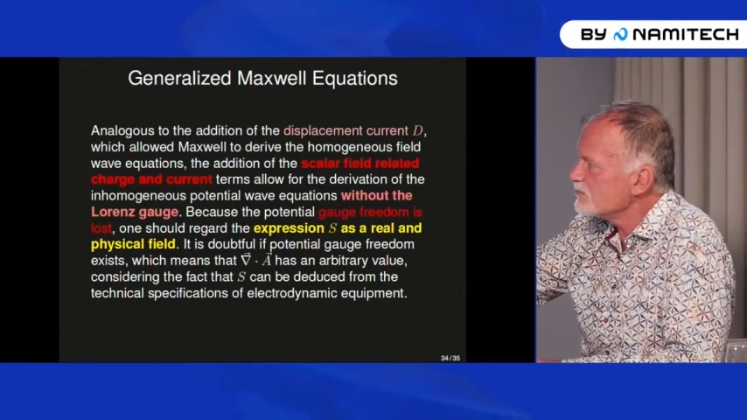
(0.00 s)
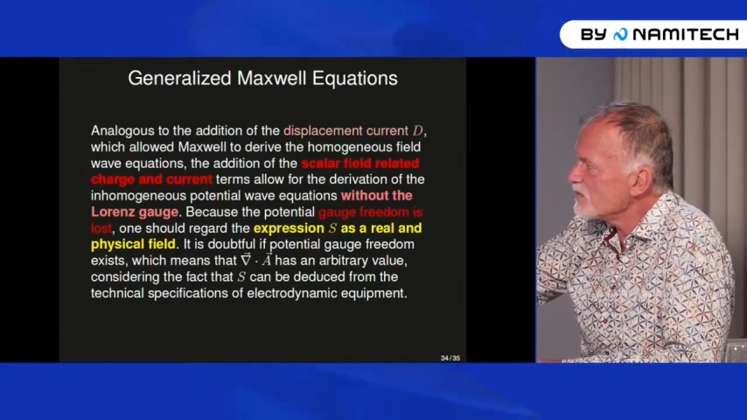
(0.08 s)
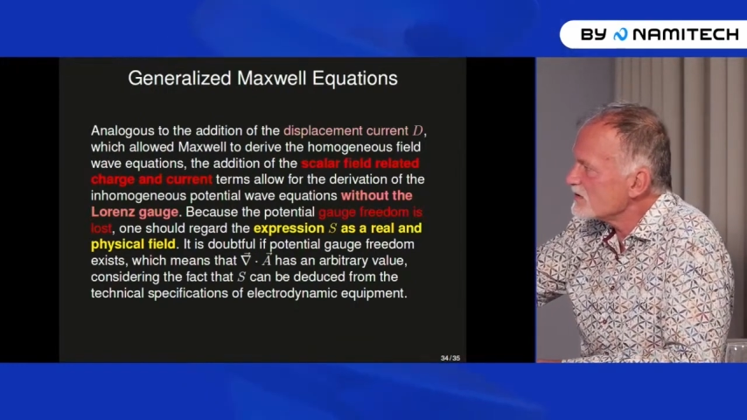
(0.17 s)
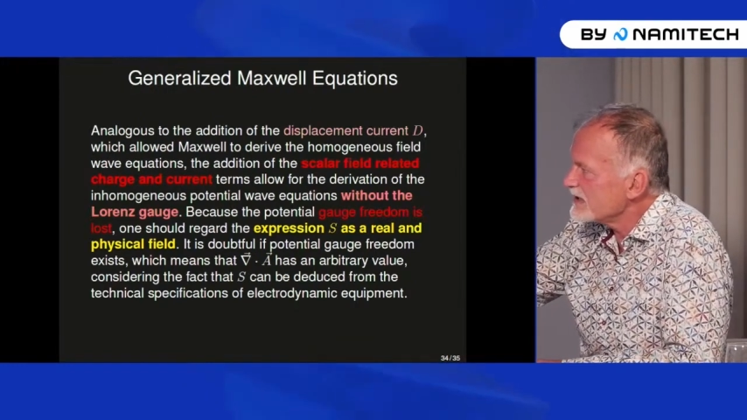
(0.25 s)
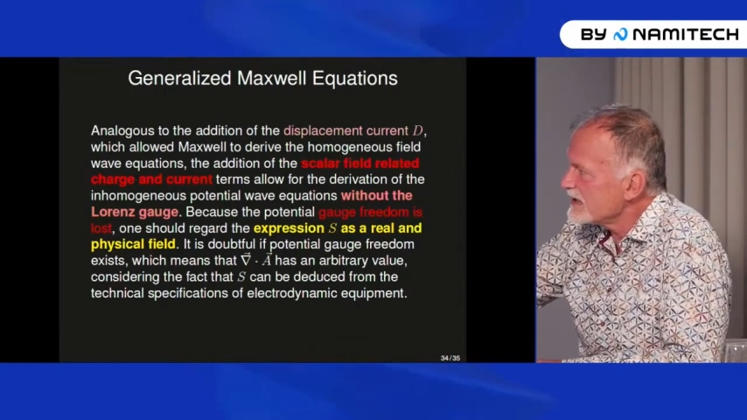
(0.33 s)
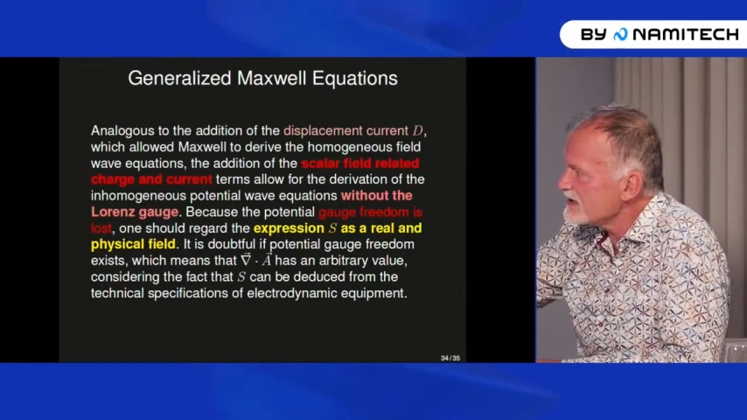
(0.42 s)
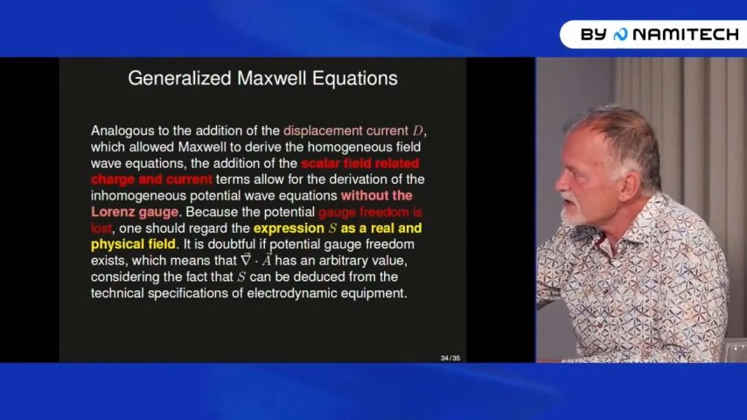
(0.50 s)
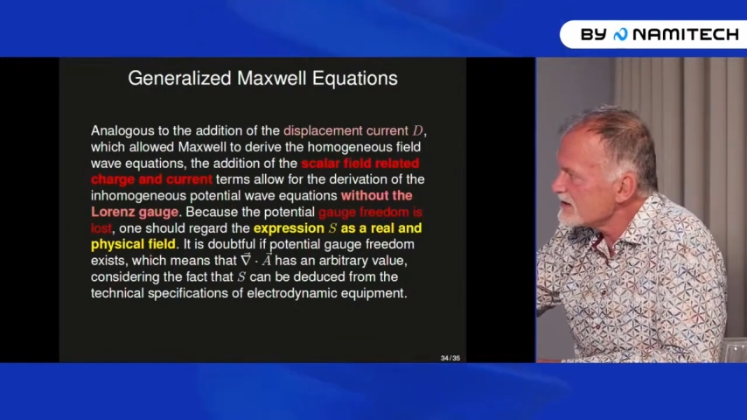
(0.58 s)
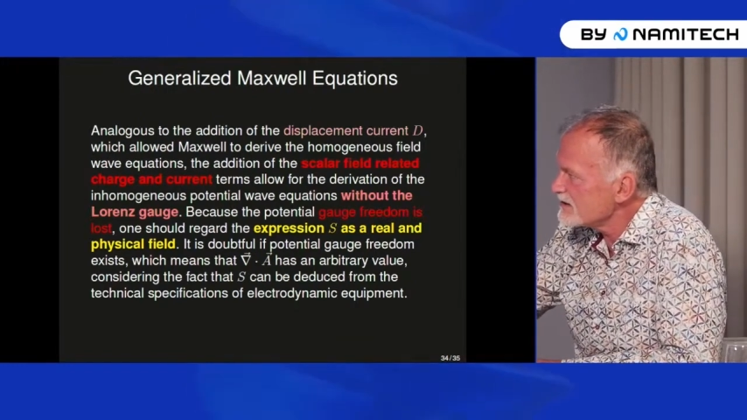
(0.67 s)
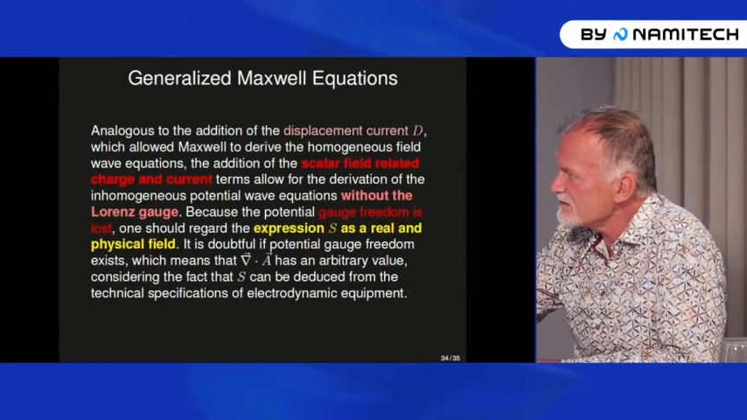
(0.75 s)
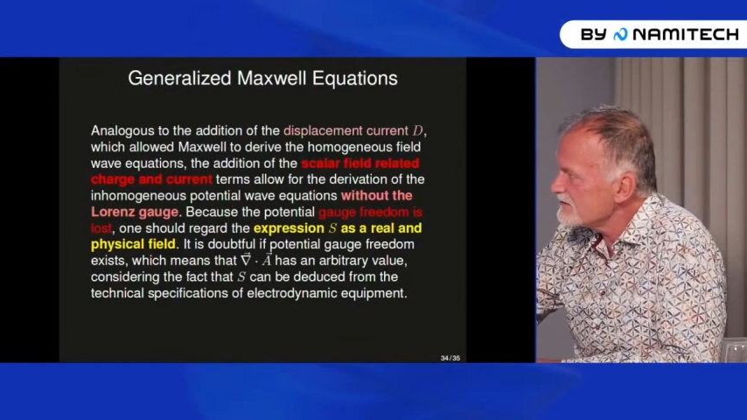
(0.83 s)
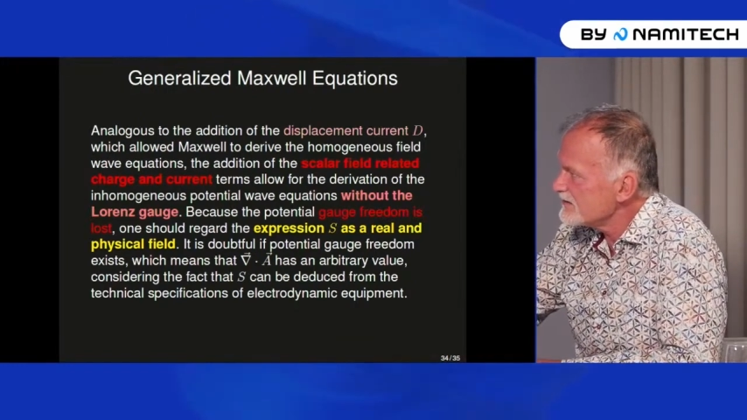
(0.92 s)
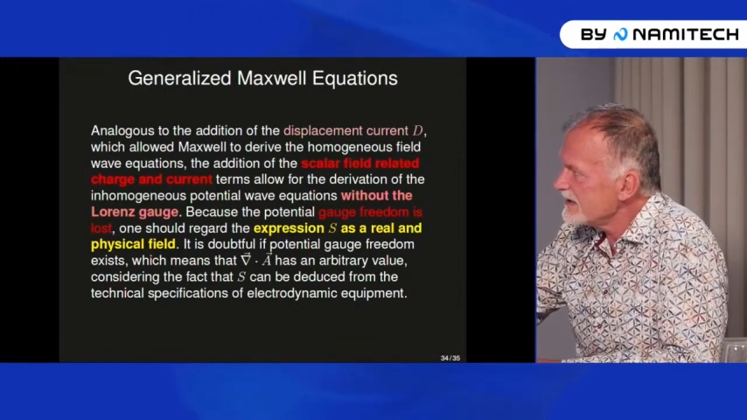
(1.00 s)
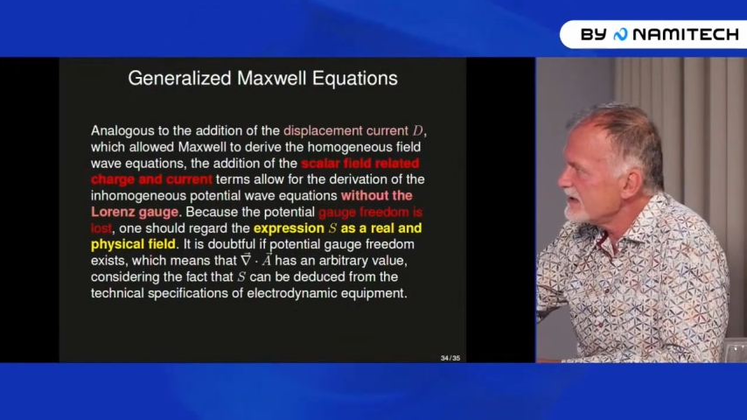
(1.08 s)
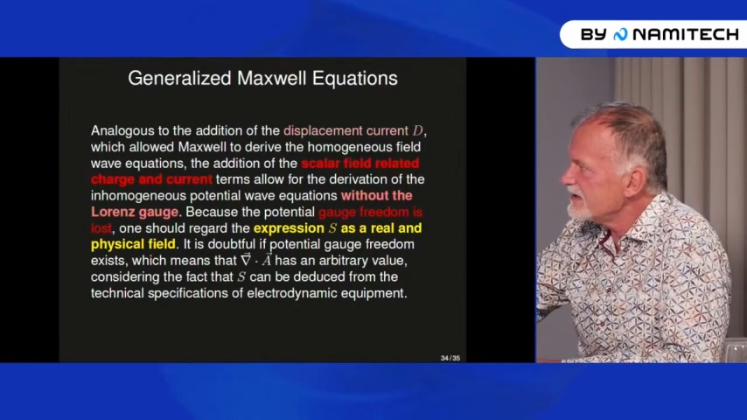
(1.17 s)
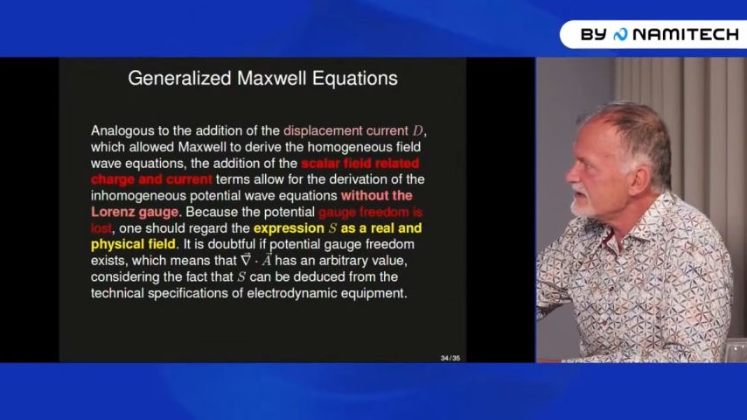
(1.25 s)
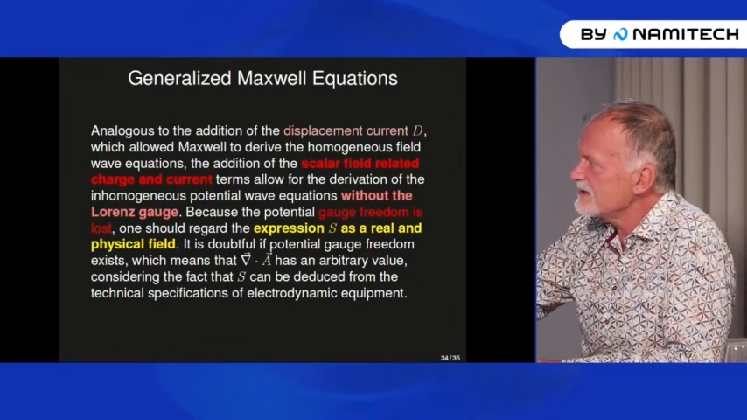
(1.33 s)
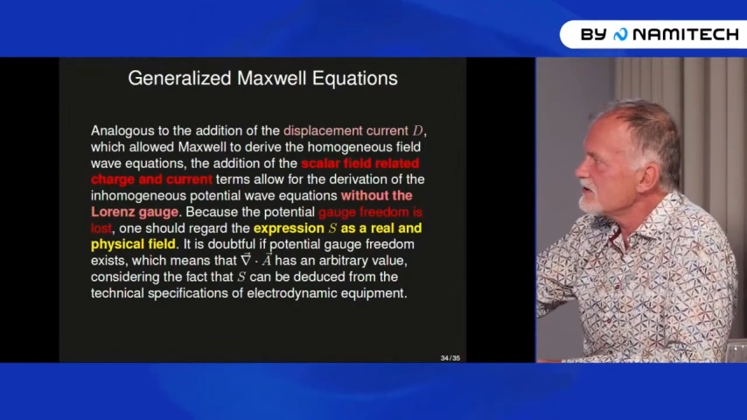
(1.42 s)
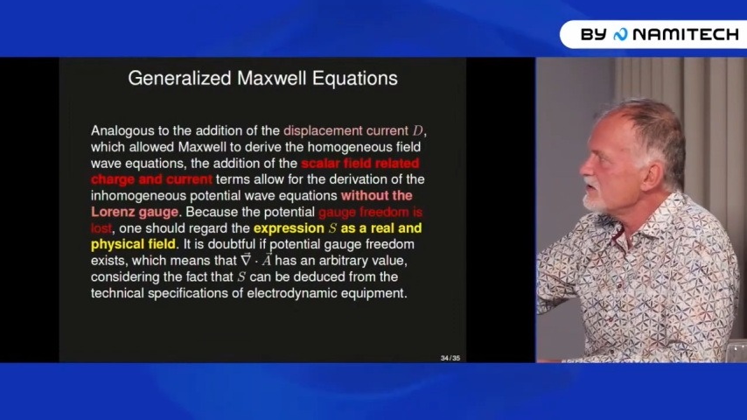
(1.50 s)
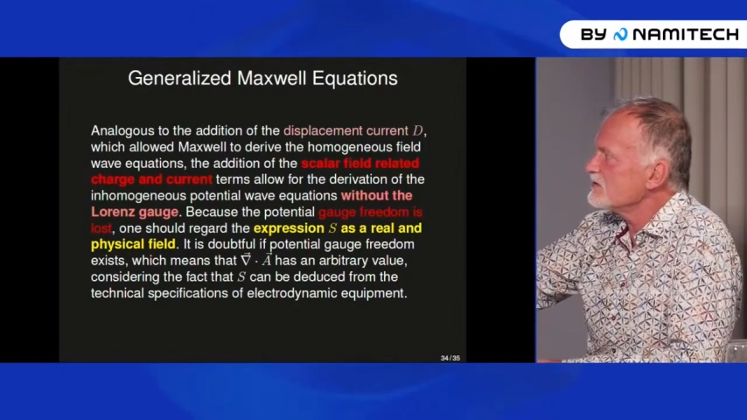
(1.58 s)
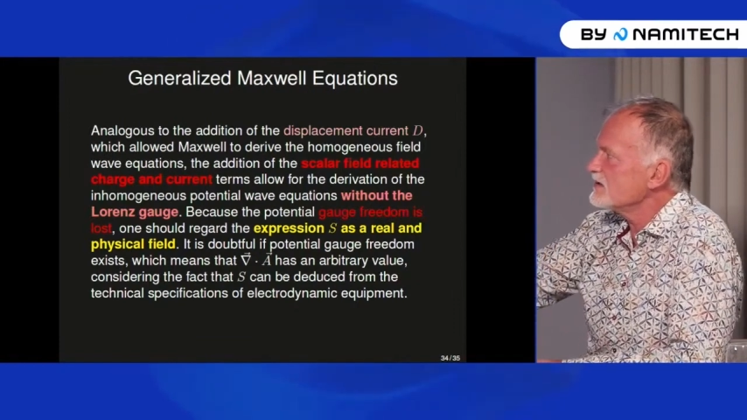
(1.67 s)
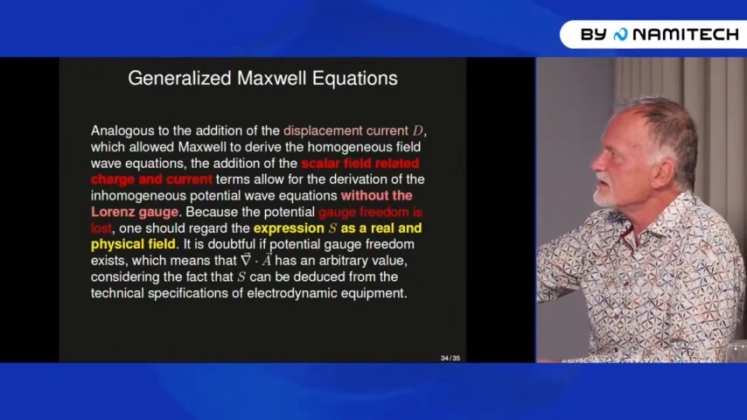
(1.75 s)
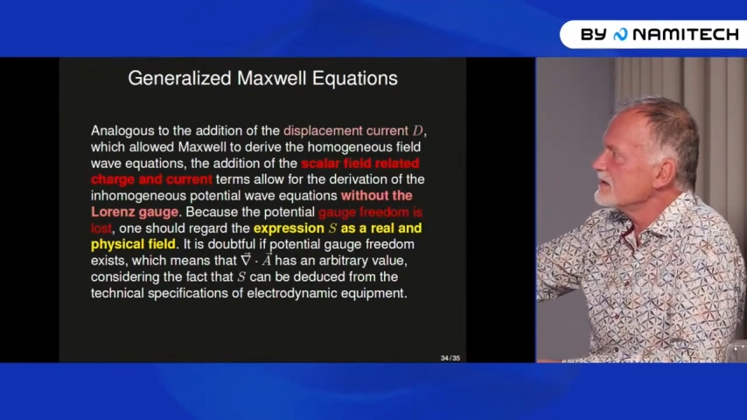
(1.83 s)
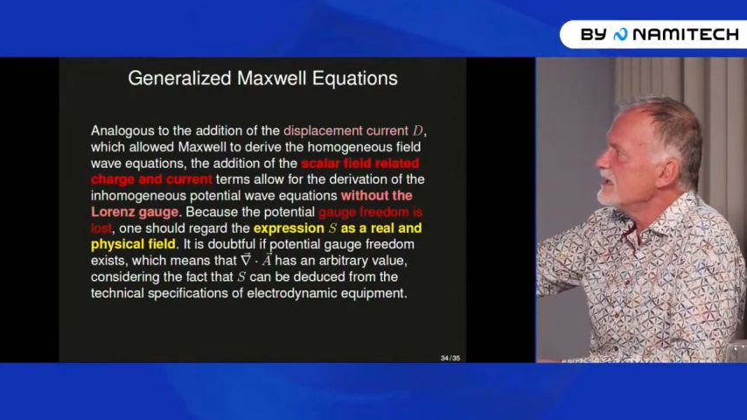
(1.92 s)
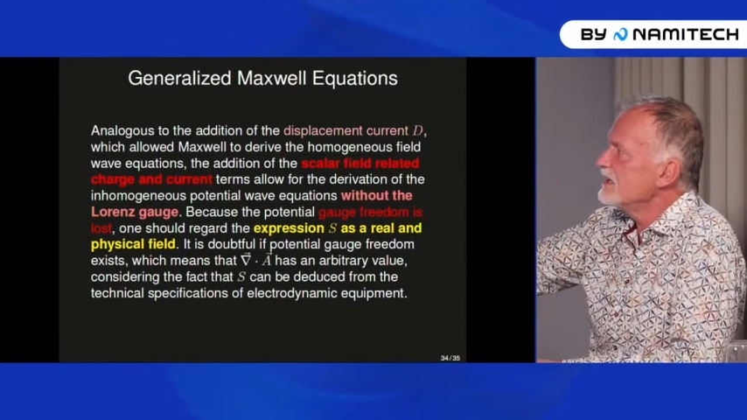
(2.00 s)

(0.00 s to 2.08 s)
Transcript: potential freely, so the